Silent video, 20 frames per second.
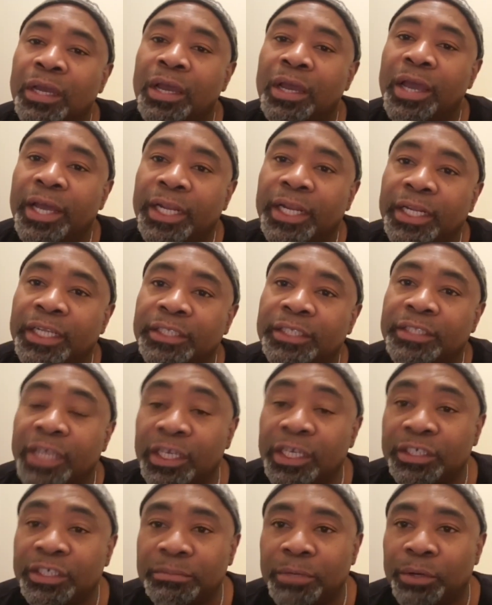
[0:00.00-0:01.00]
and in this
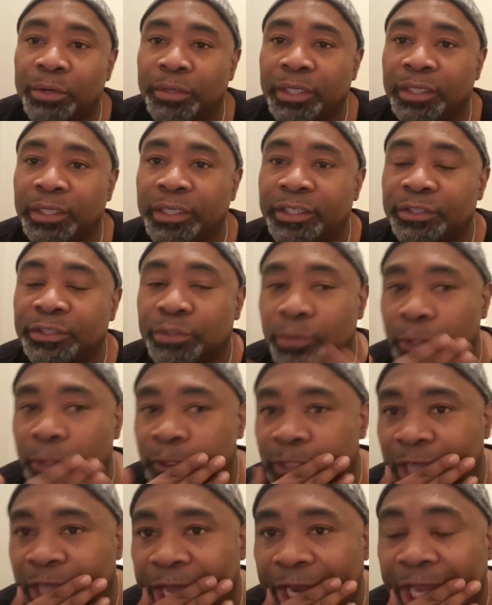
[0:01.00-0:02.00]
testimony, it's going
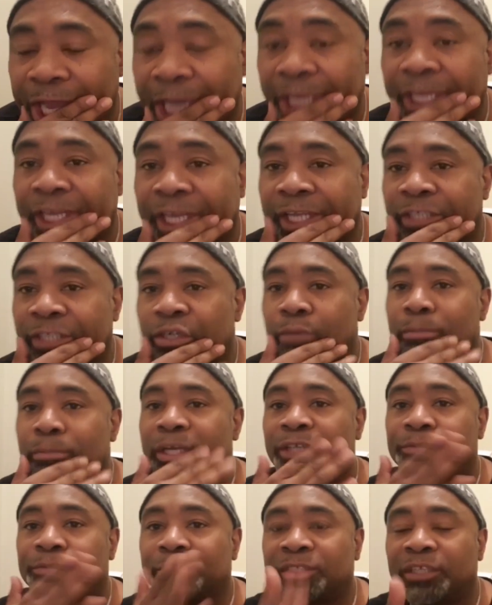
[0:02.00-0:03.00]
to highlight and it's going to be
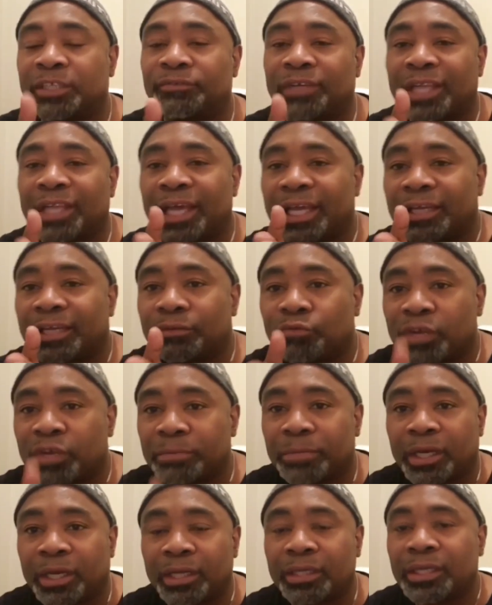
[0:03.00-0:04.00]
a specific like
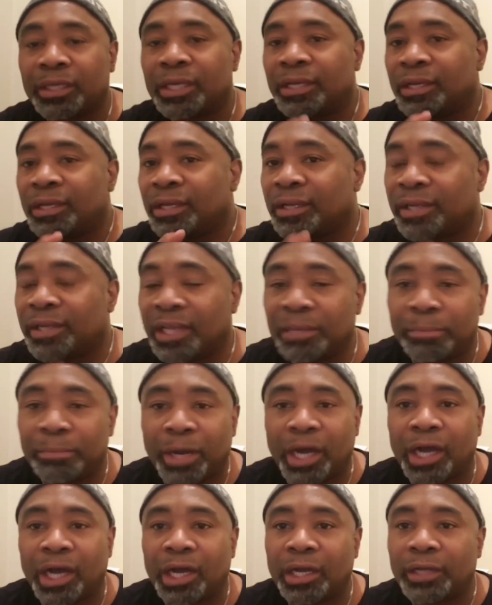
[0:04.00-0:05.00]
rhema,
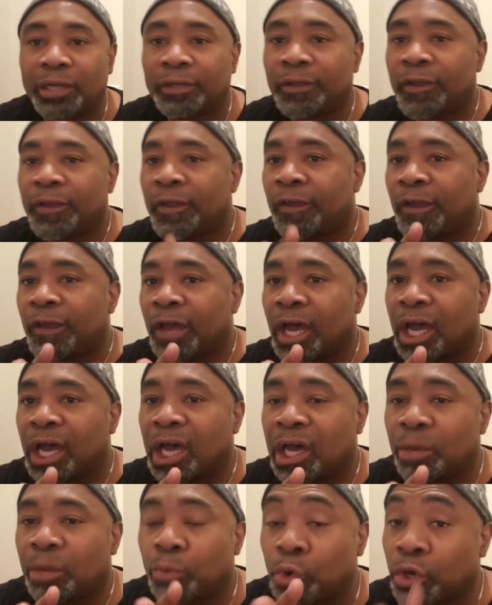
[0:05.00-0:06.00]
Deba,
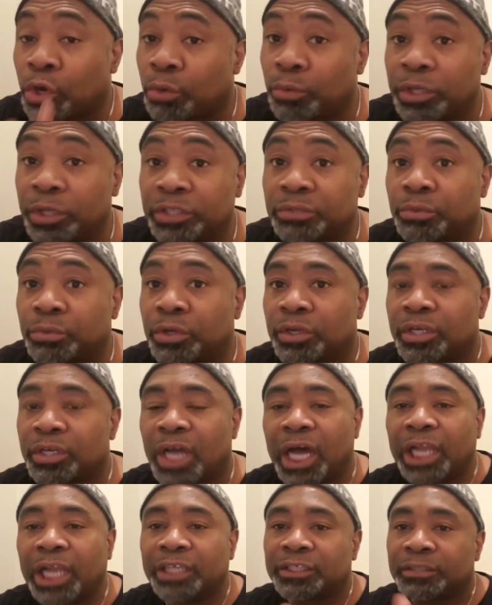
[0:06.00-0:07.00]
uh, word of wisdom, word of
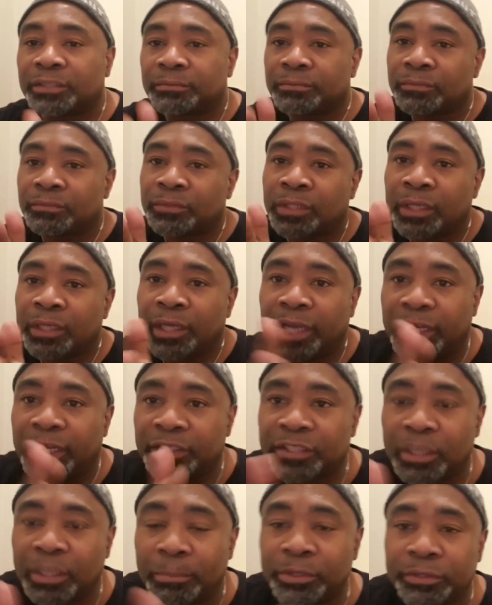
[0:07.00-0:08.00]
knowledge, in
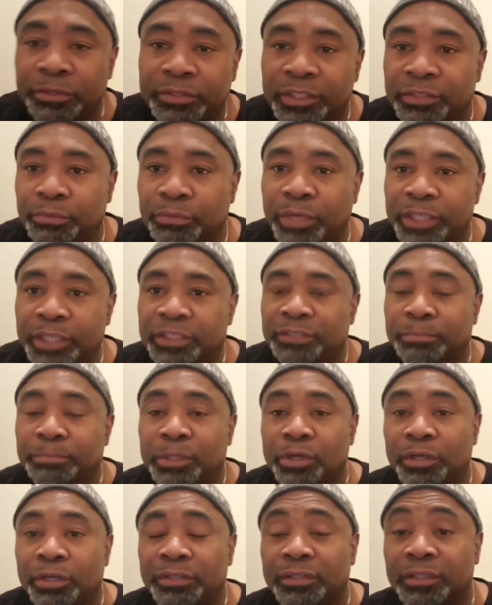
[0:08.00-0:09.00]
some of your situations.
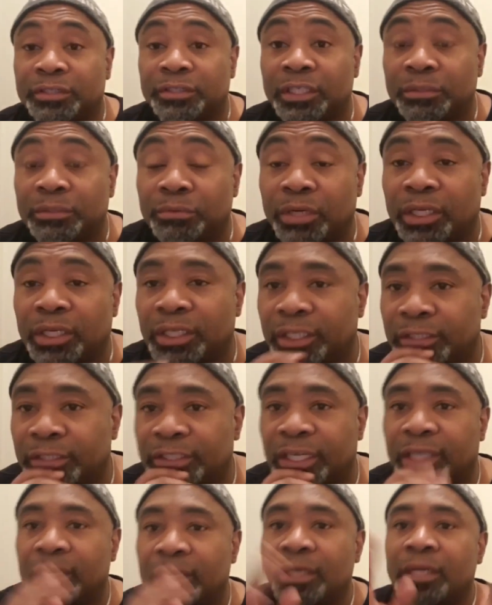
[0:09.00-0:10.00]
Because see what it is
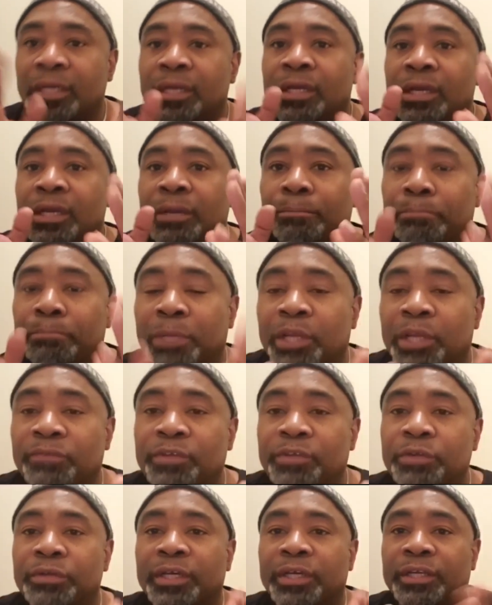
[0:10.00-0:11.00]
that many of
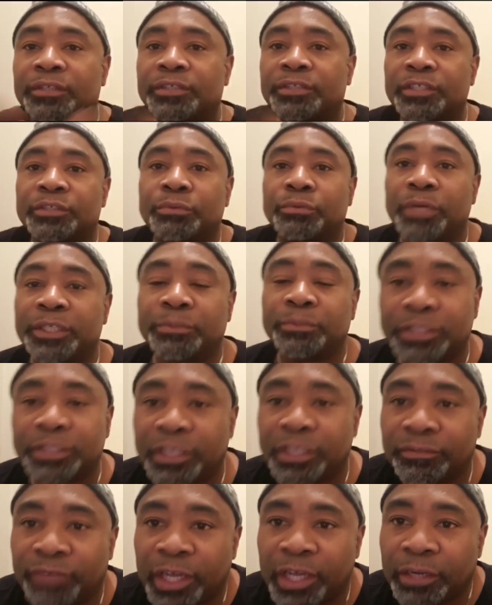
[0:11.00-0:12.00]
you in a situation where it's
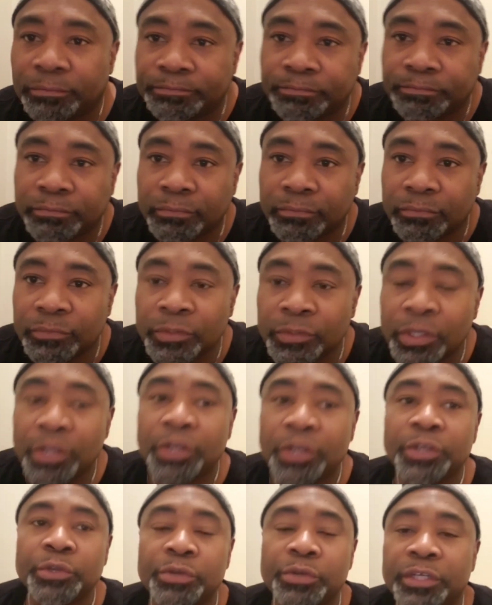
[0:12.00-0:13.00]
unfair.
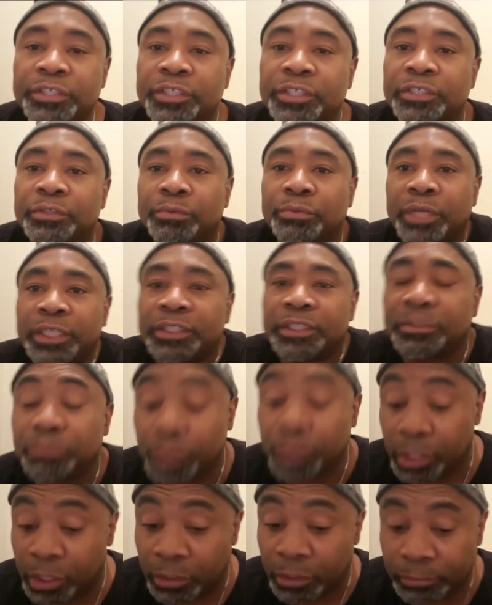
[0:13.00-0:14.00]
You're in a situation
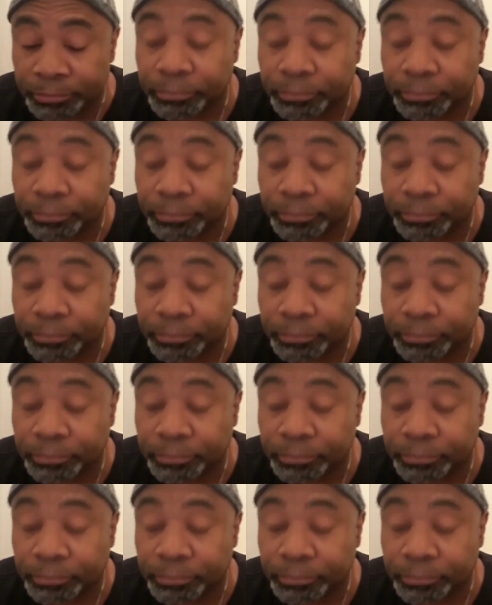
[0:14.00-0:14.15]
where